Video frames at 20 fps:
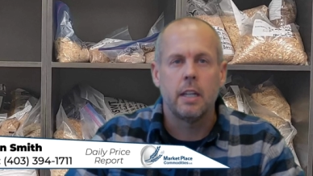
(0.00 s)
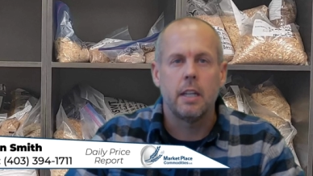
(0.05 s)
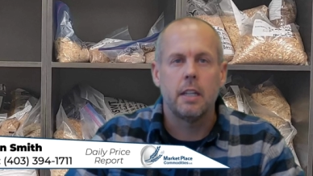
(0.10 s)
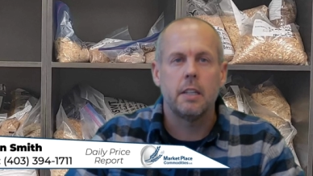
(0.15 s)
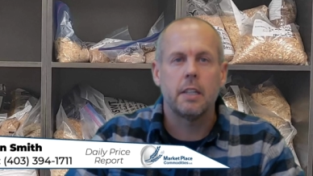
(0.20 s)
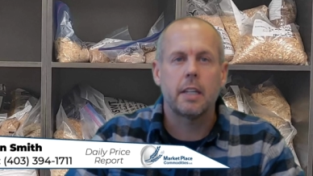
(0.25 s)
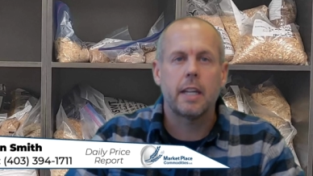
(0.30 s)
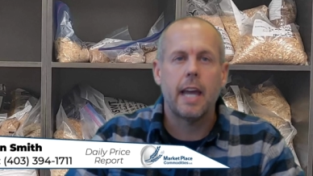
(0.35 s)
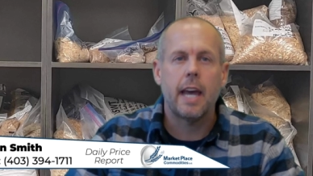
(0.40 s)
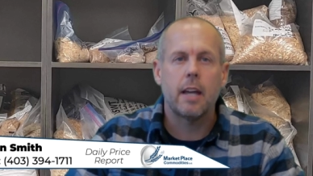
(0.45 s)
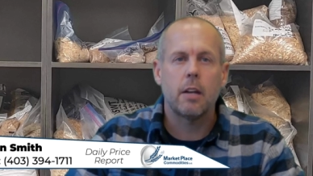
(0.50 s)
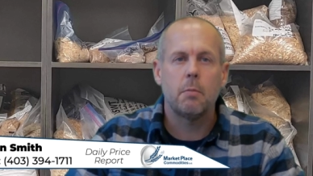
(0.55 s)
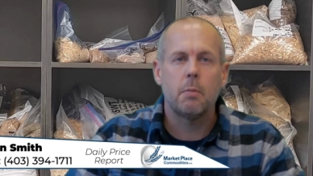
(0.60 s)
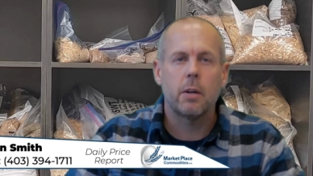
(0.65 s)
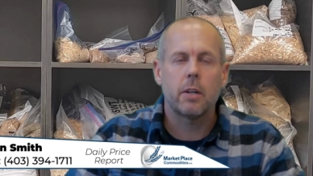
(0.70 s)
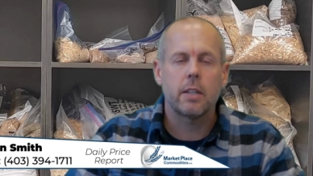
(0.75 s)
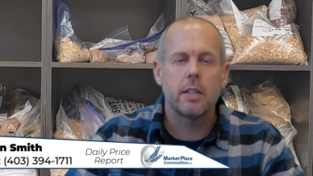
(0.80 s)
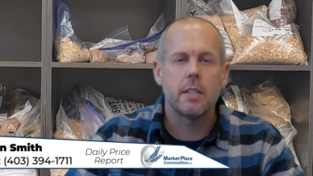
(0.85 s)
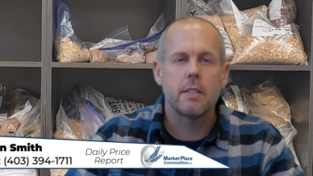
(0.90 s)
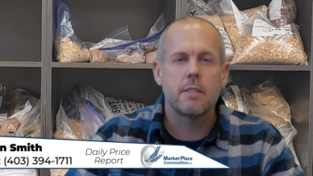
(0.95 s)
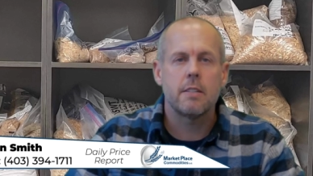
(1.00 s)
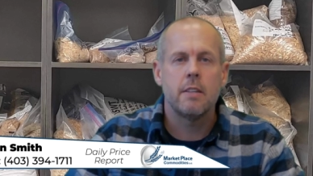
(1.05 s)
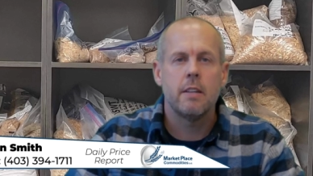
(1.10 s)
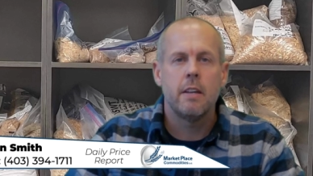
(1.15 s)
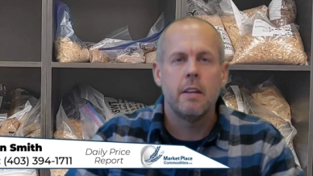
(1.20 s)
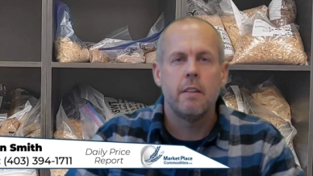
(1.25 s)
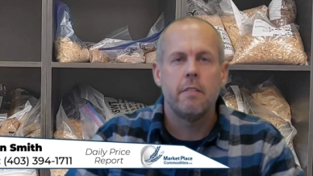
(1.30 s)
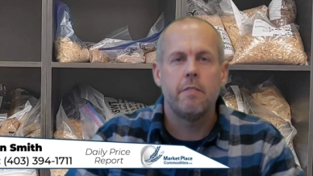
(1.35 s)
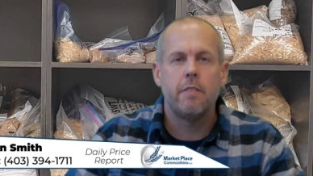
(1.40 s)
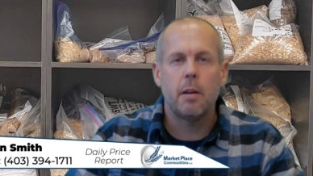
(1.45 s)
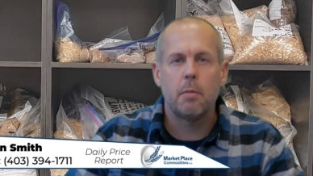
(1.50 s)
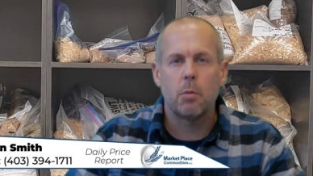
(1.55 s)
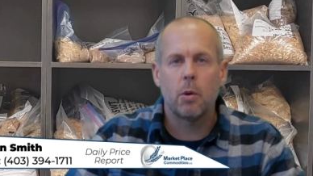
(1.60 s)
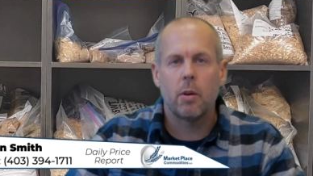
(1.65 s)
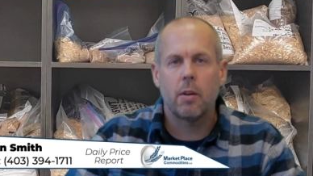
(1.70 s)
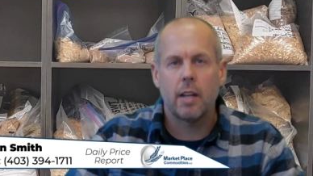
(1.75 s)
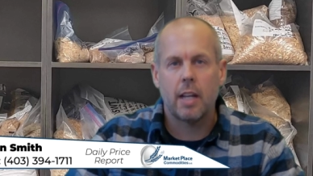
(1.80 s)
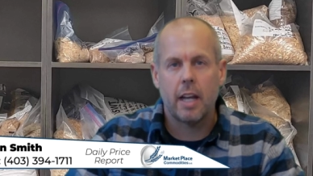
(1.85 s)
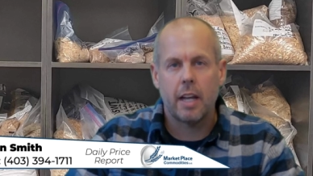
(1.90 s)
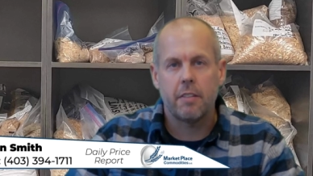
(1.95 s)
In the cattle markets,
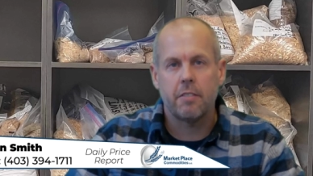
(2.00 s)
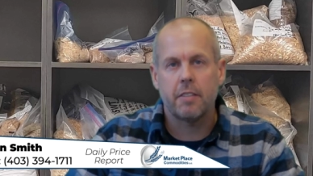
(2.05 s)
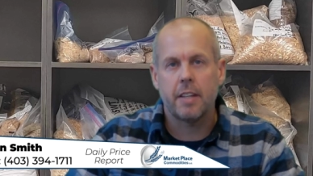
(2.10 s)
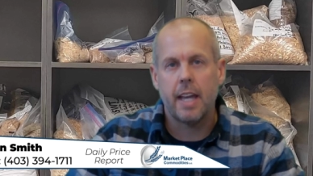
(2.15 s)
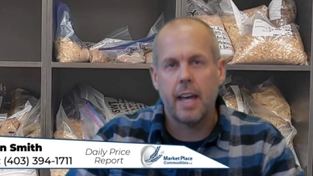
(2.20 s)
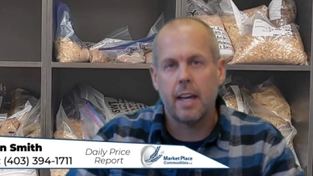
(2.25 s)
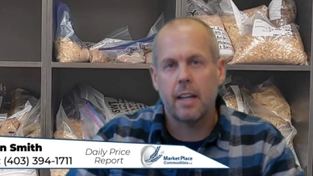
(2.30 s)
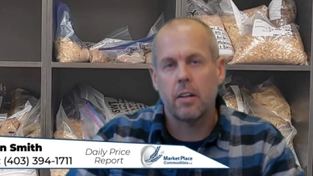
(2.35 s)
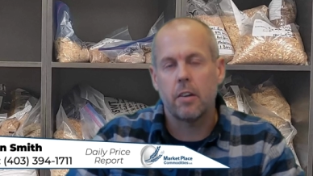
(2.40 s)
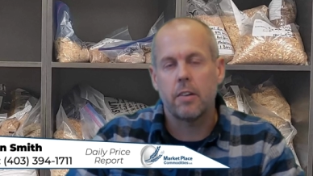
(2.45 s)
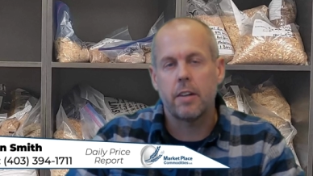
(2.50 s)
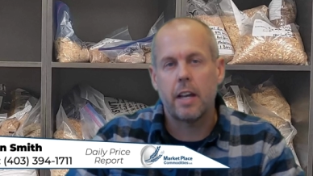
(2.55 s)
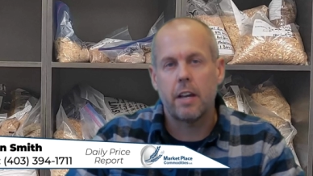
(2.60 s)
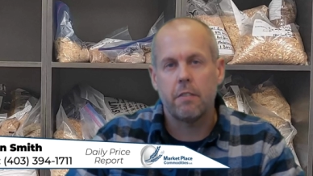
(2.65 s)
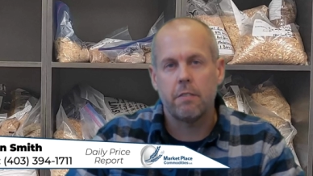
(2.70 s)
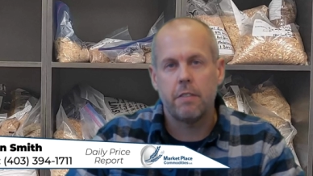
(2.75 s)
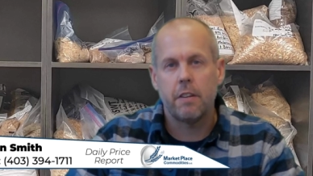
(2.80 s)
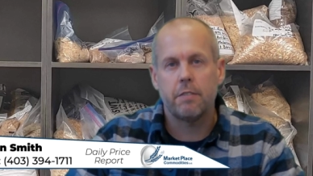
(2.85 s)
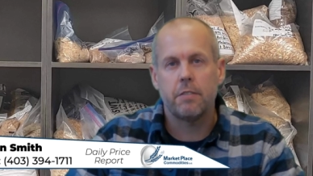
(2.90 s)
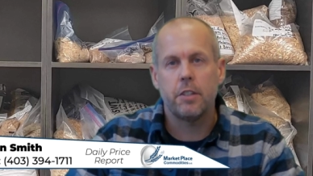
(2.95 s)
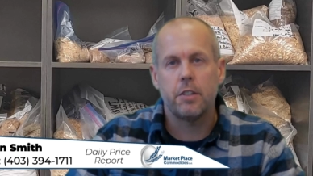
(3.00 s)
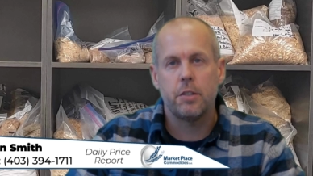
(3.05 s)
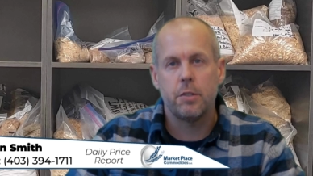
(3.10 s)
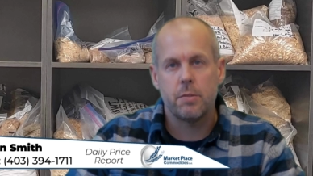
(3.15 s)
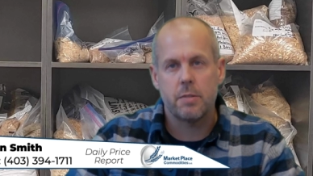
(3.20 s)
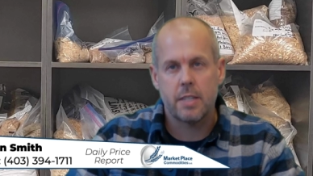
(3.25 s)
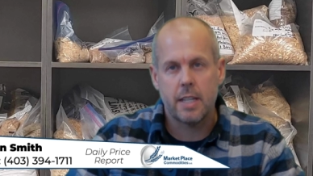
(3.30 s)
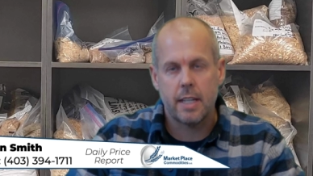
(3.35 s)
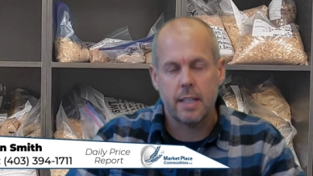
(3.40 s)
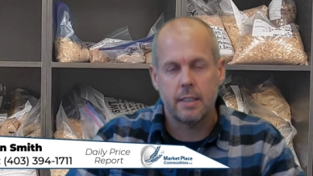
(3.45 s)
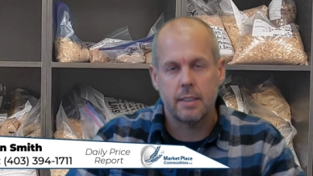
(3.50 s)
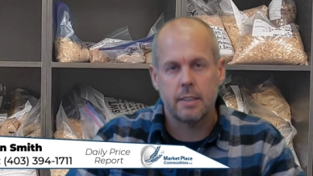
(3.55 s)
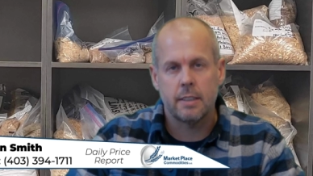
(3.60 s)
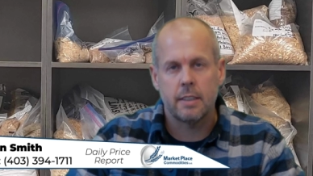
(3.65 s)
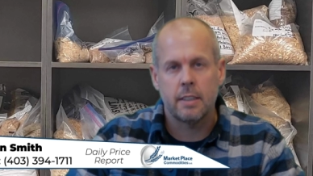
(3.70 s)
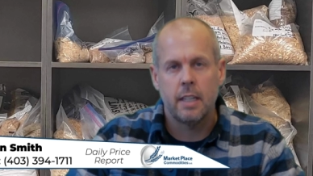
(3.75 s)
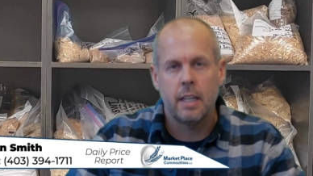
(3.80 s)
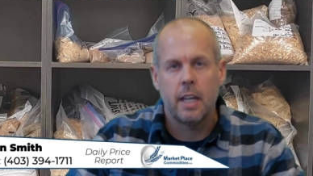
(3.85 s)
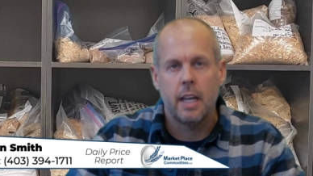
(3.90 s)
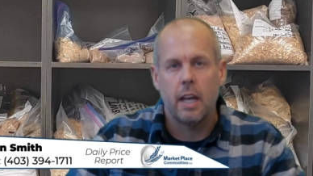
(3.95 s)
February live cattle are down 52
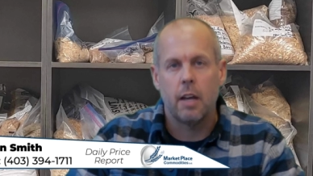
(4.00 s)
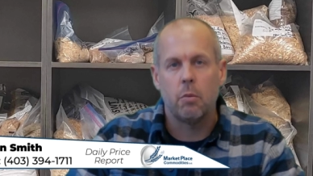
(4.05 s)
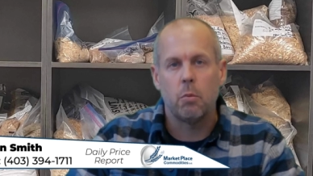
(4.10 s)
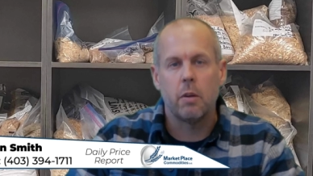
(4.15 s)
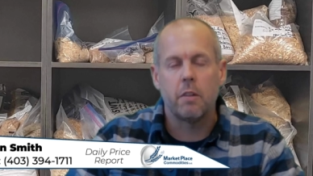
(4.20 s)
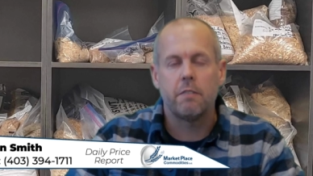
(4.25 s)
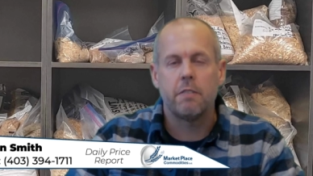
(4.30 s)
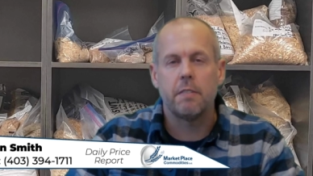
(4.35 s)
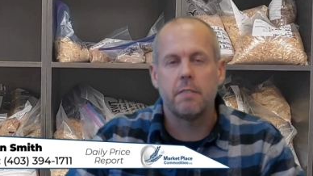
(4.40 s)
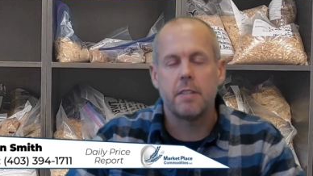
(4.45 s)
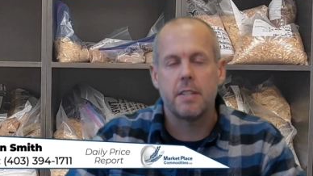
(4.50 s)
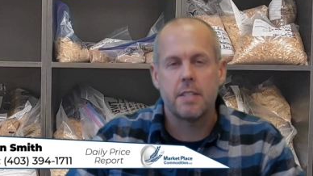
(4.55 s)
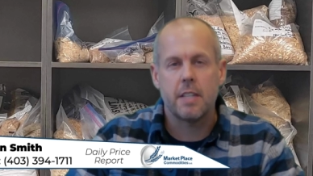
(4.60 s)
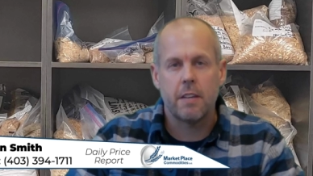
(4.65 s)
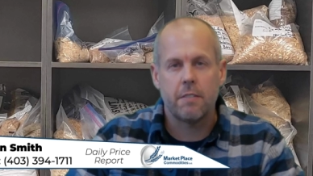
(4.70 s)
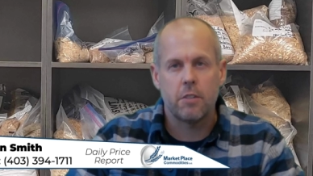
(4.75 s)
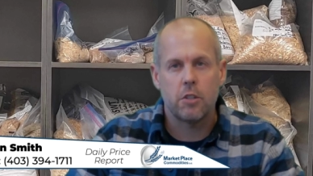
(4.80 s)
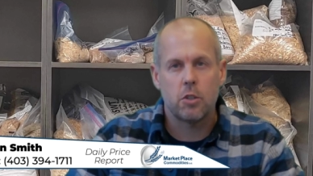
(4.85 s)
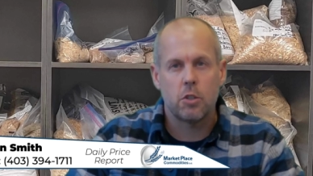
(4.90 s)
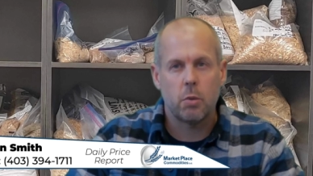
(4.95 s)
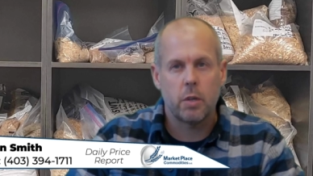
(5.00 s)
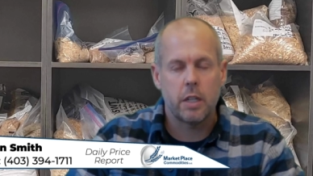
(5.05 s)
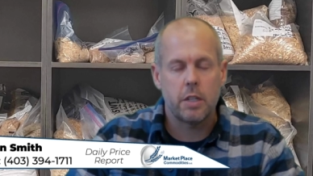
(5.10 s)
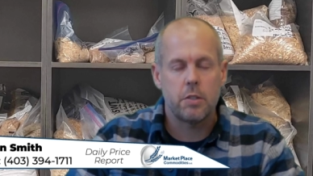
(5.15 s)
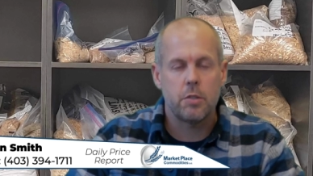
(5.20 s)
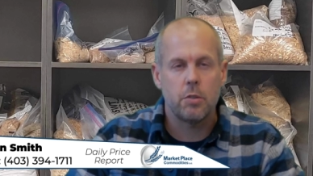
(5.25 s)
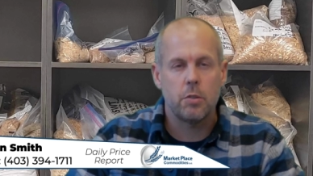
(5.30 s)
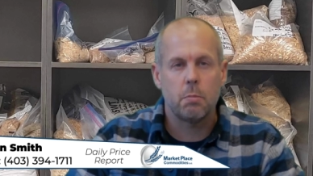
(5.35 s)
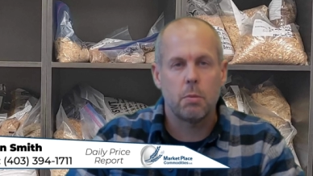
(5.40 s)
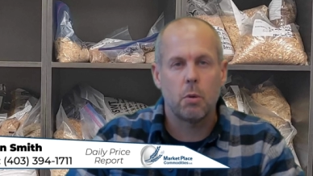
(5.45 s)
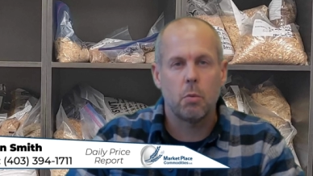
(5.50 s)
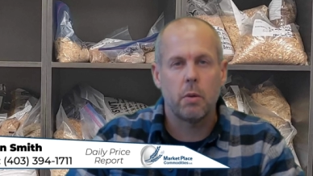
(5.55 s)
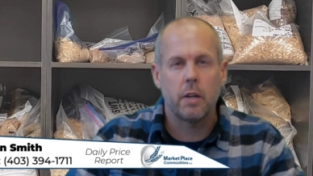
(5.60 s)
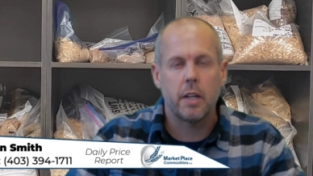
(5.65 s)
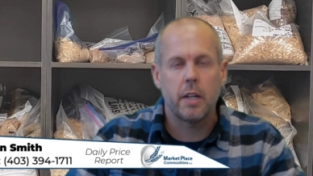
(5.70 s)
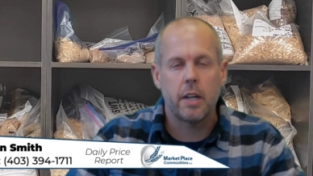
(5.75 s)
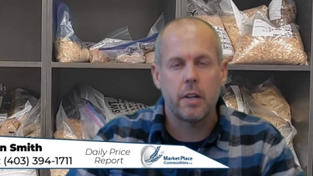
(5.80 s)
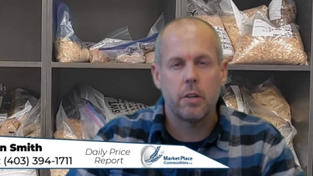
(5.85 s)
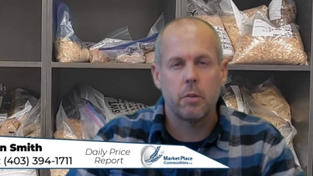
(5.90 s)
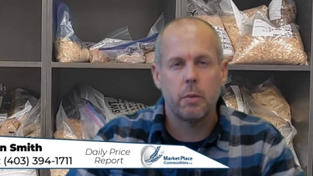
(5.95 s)
cents at 157.22 per
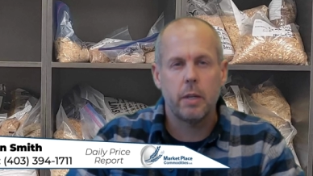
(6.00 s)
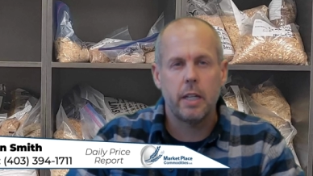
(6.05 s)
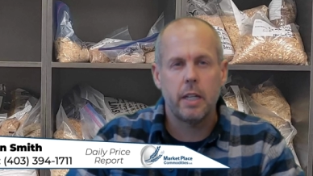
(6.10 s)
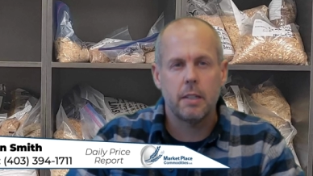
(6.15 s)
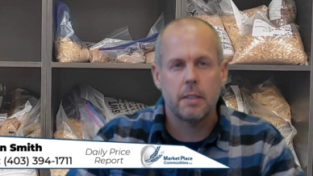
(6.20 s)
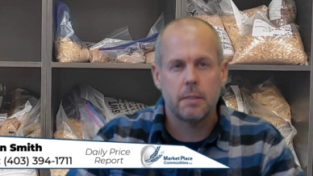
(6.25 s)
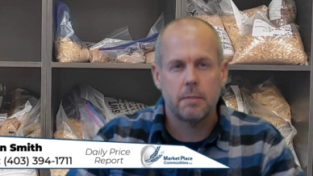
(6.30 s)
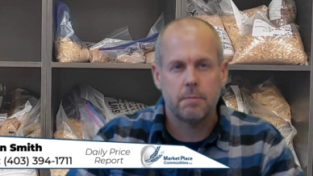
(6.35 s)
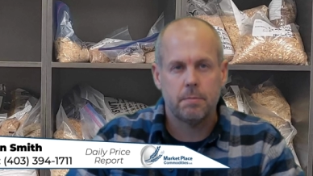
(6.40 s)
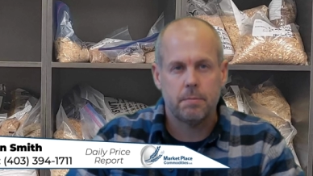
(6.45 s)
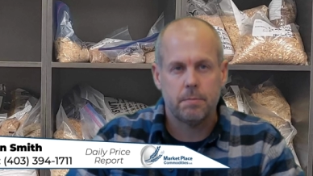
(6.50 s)
100 weight.